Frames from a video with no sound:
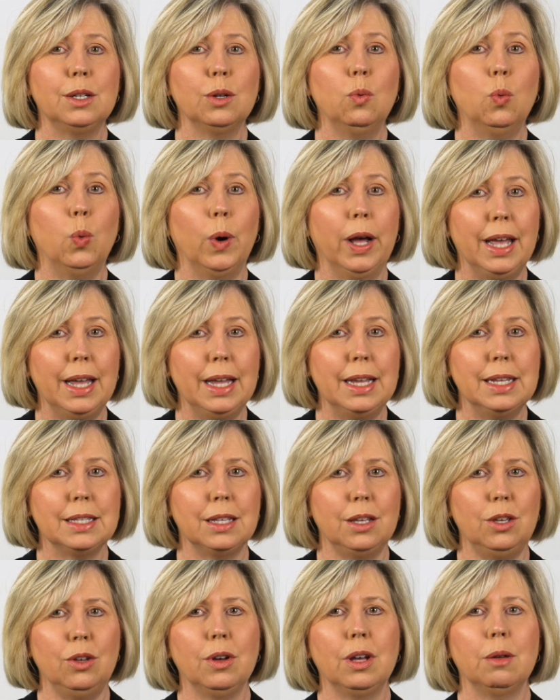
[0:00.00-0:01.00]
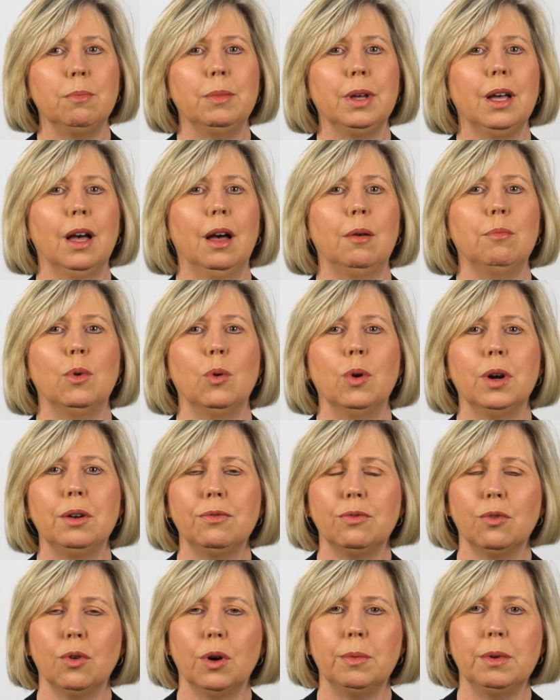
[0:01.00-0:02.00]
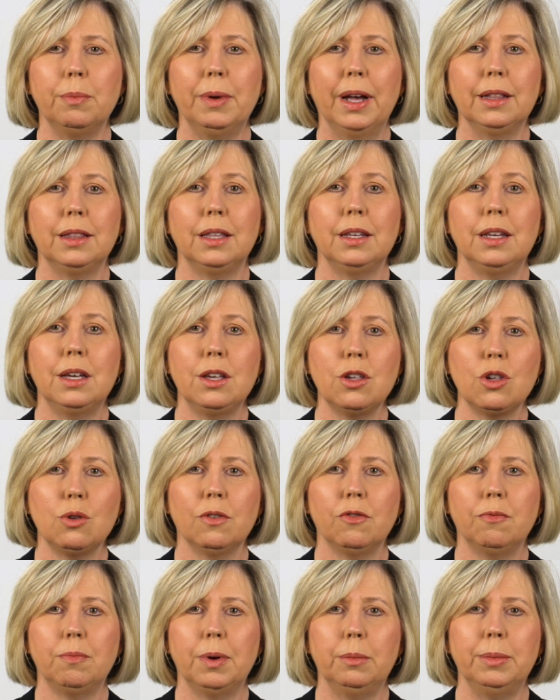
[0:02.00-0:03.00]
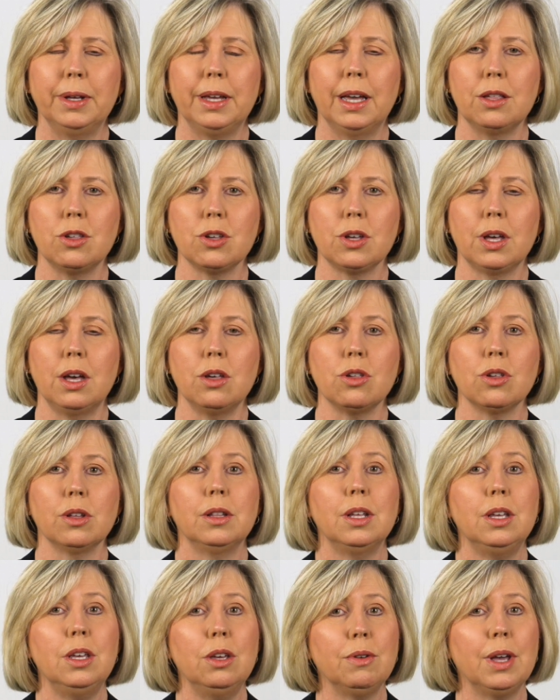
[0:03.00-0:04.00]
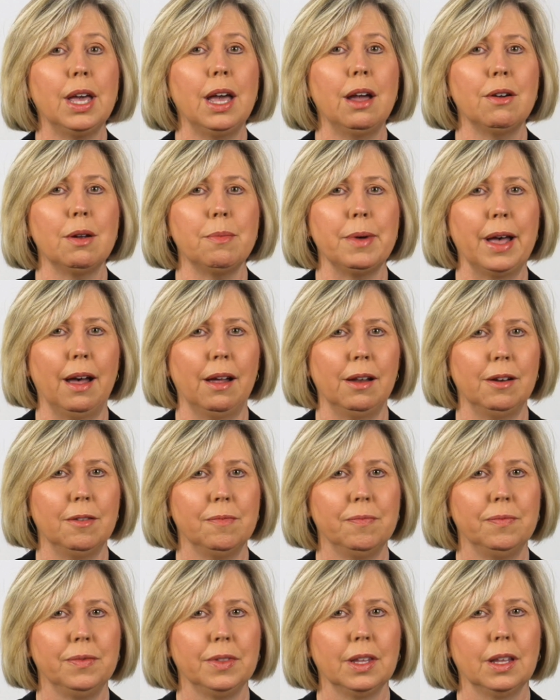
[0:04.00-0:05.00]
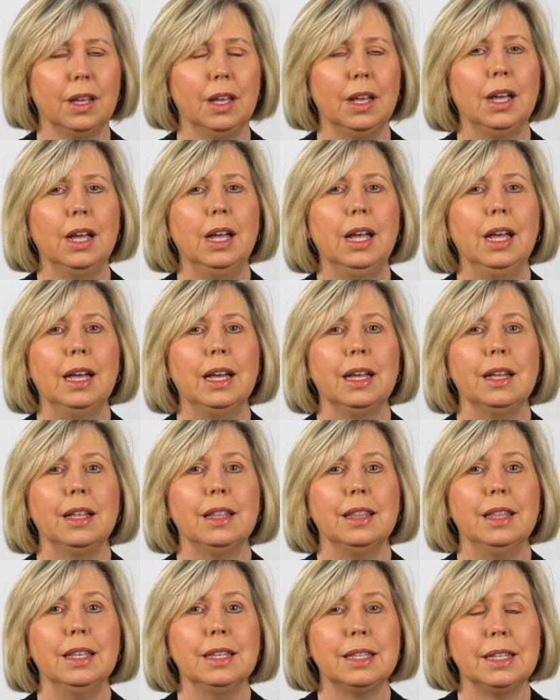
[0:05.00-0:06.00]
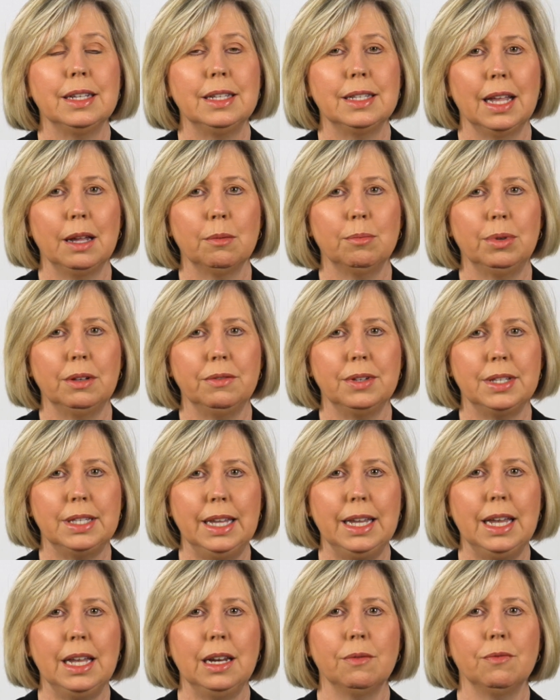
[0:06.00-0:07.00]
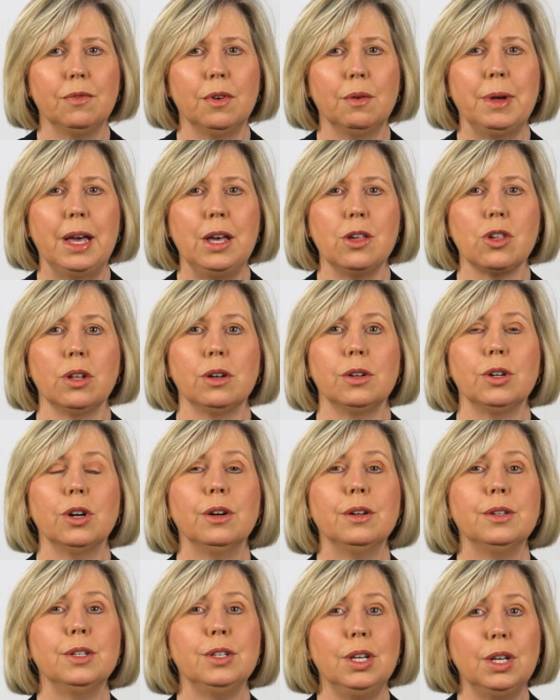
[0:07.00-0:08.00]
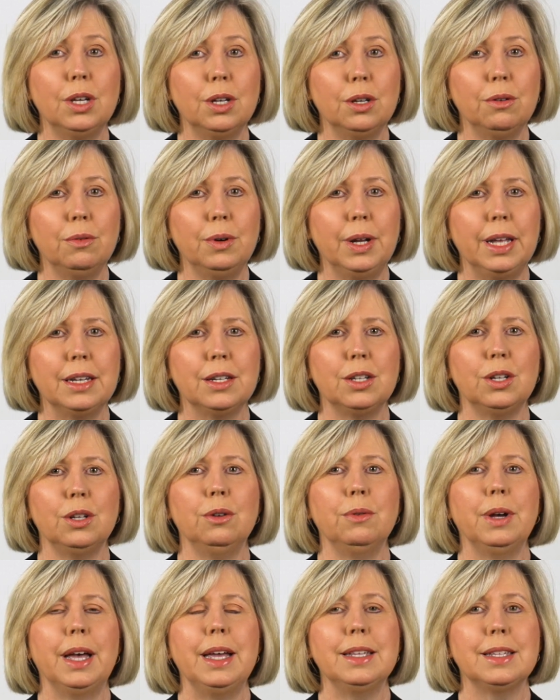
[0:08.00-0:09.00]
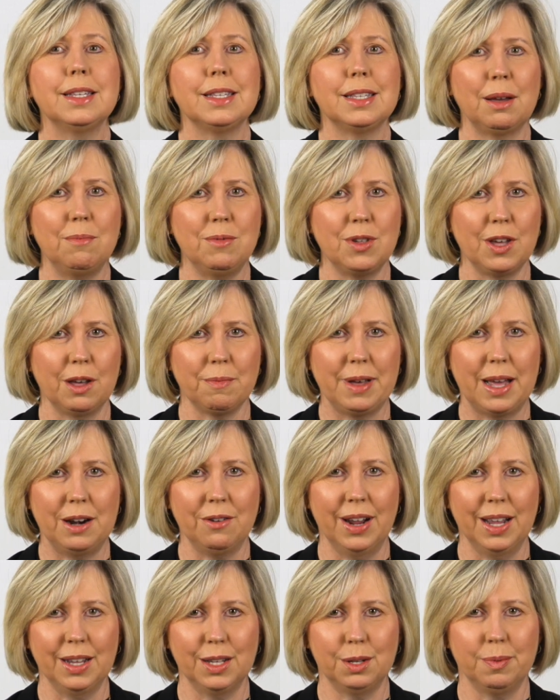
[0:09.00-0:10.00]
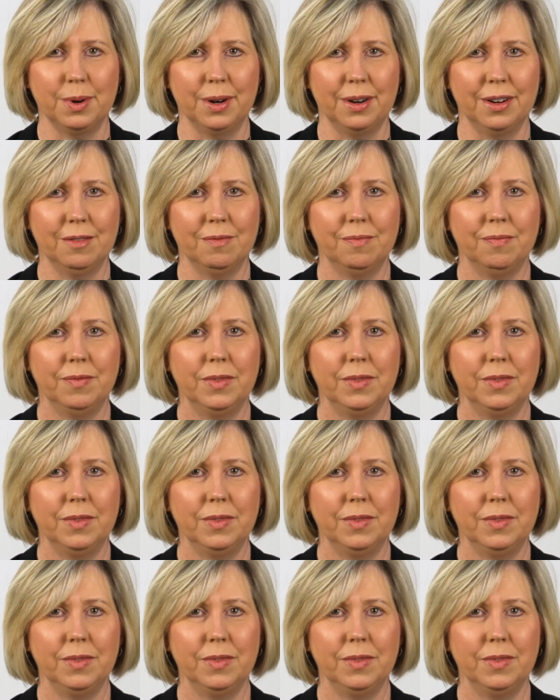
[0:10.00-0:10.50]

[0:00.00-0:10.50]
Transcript: to ways that you can become more informed about the issue of public education that you care about. This example of seeking information turns you into a subject matter expert.